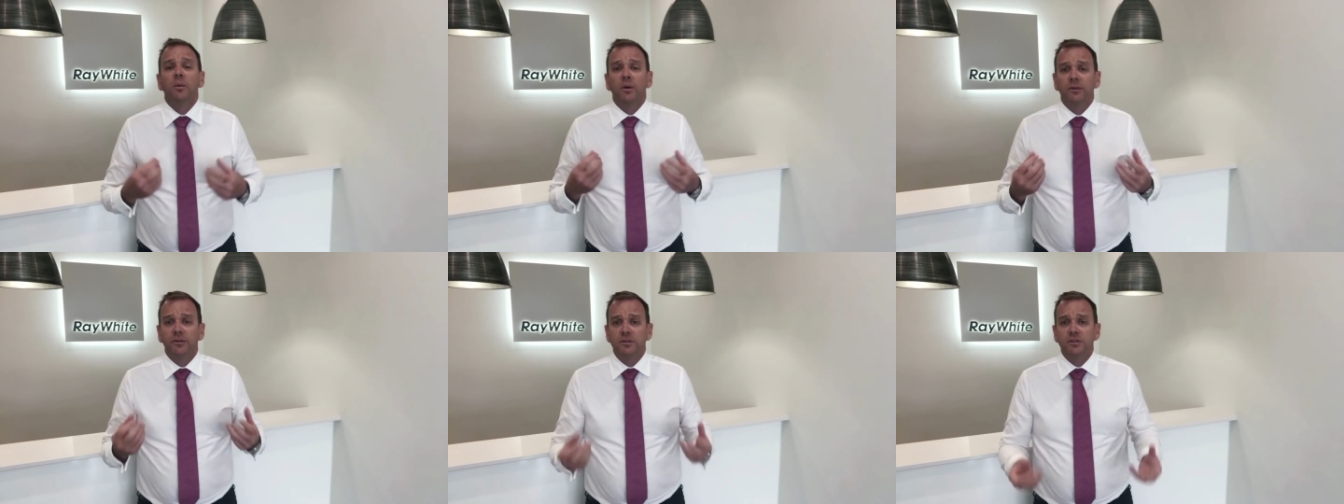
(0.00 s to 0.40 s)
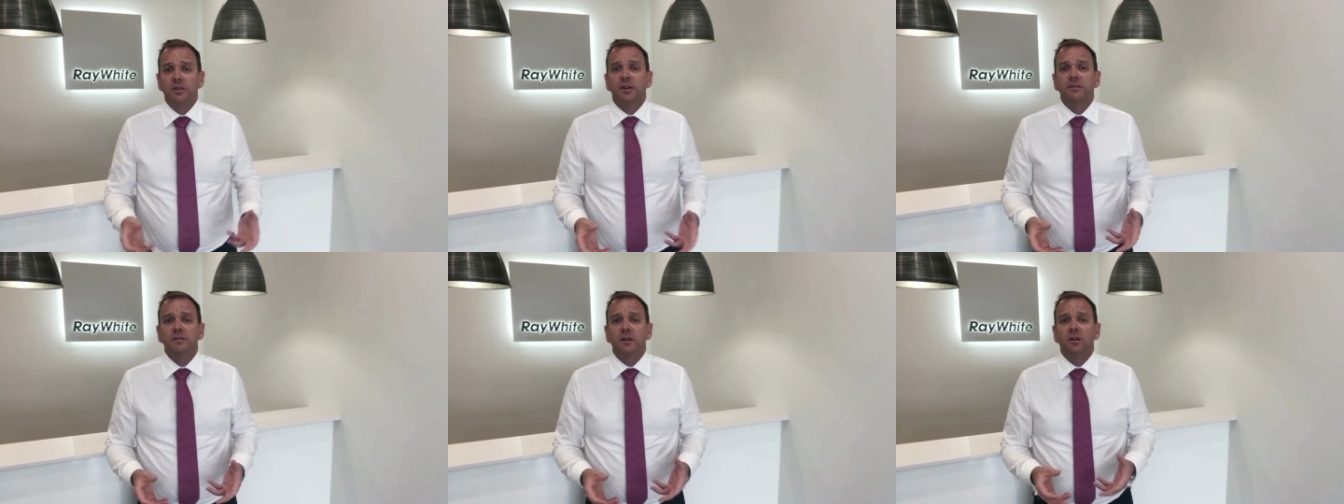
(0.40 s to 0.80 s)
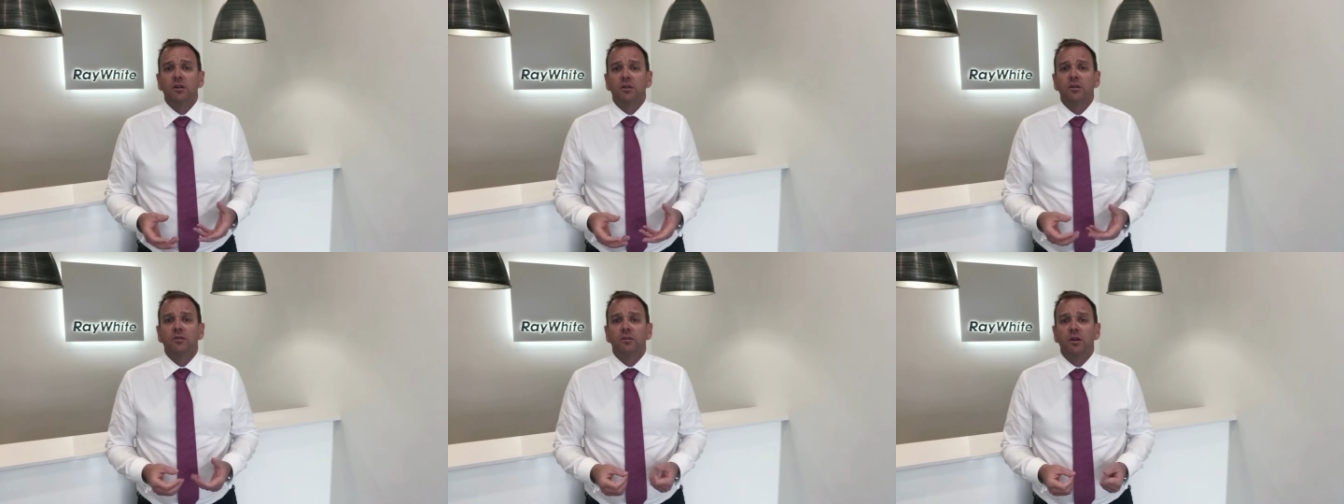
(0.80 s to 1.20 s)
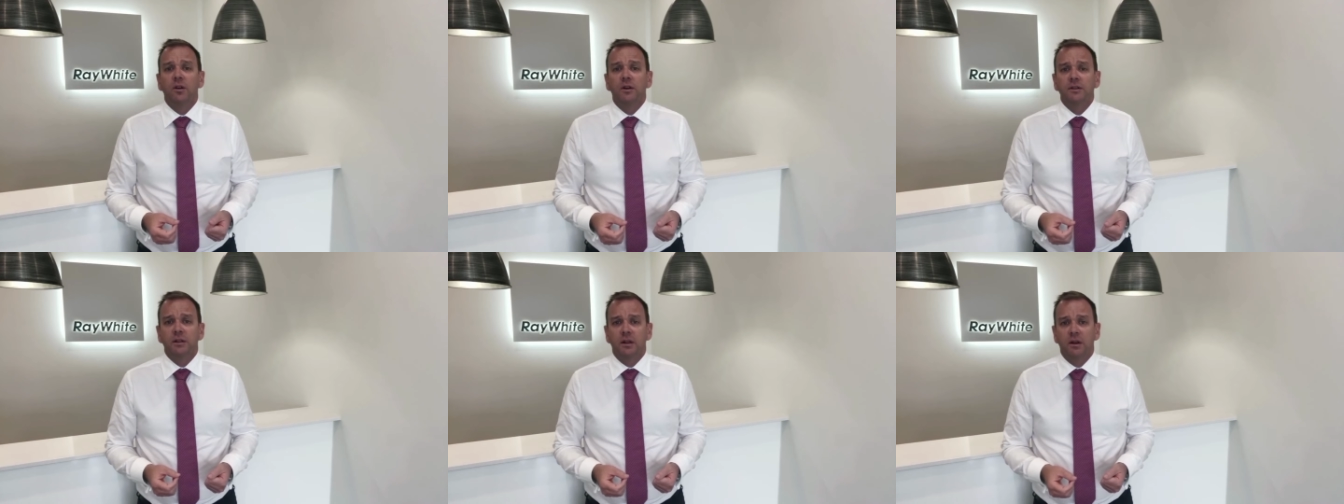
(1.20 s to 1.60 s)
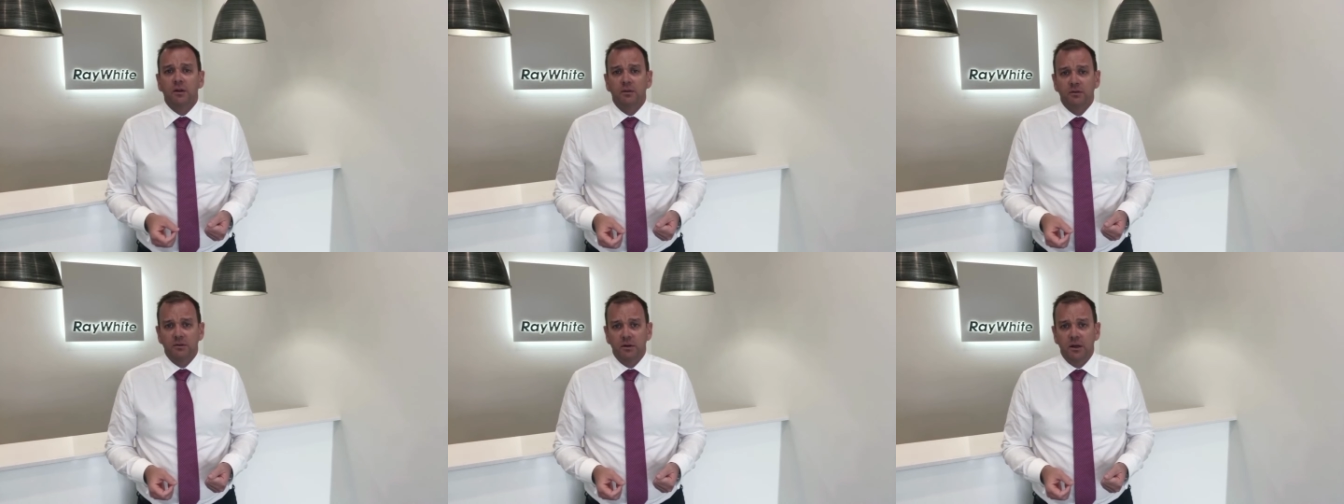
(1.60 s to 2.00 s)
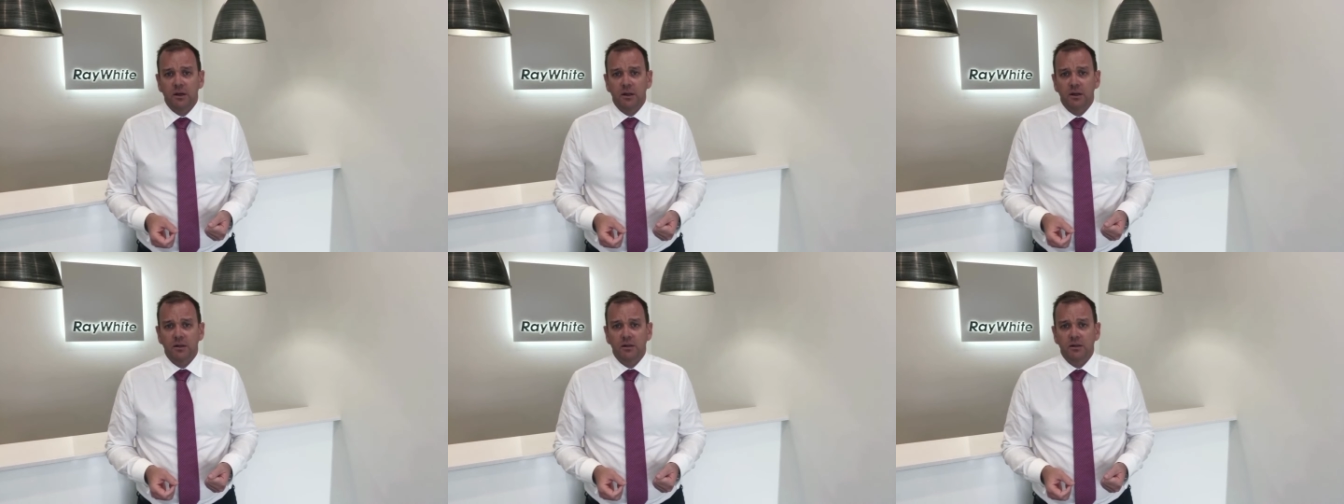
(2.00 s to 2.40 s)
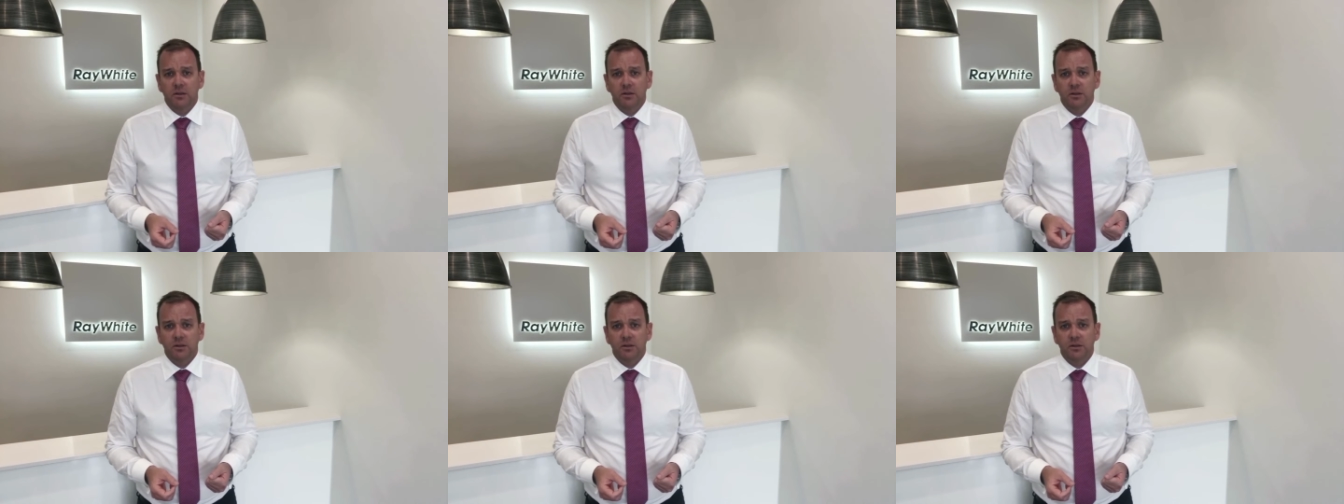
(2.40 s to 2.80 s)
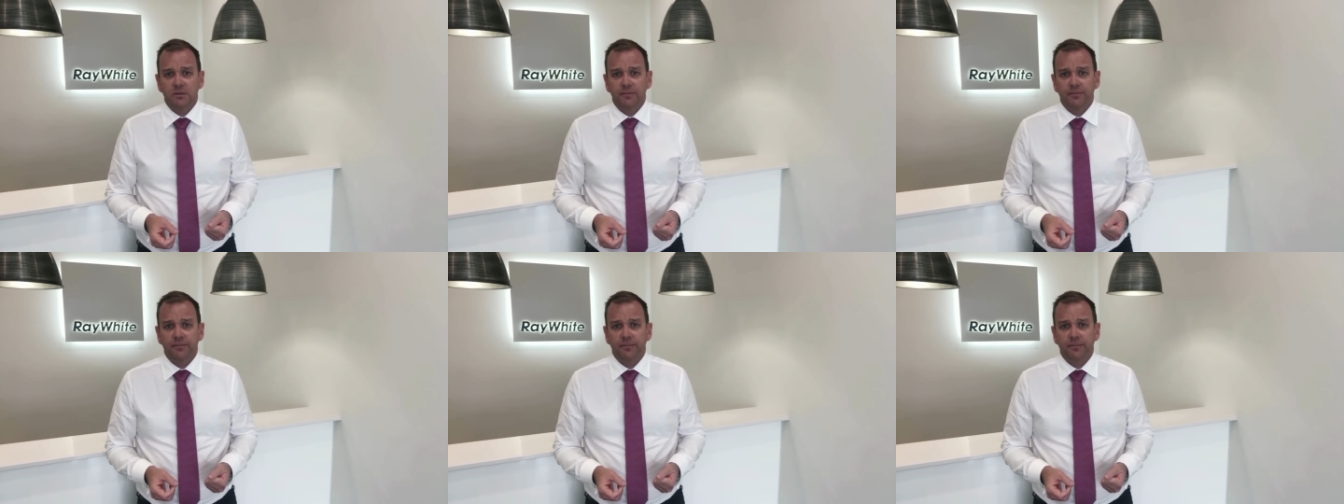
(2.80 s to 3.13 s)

whilst adjusting on the fly to current trading conditions.